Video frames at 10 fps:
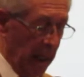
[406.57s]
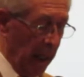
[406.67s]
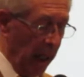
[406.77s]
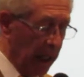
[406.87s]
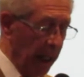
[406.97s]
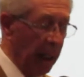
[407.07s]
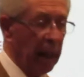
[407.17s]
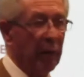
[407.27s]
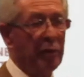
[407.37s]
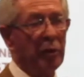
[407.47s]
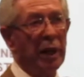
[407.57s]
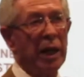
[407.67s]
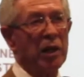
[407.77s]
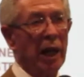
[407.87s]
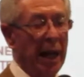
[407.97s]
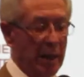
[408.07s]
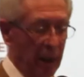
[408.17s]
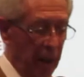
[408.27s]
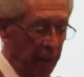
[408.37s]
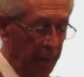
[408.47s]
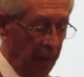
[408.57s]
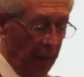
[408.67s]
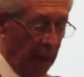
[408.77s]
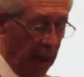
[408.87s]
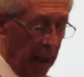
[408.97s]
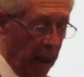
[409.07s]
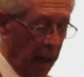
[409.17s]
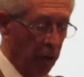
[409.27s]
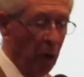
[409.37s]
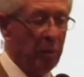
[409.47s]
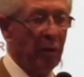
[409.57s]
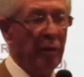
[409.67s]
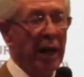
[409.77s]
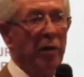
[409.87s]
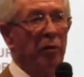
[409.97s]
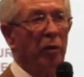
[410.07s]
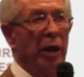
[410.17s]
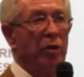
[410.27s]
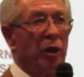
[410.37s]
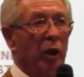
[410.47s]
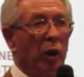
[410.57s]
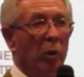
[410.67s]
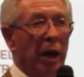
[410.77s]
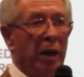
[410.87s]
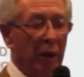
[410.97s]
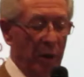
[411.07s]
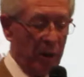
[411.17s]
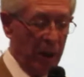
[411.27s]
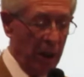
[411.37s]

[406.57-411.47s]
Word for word: Luckily, a few days later, a group of influential Quakers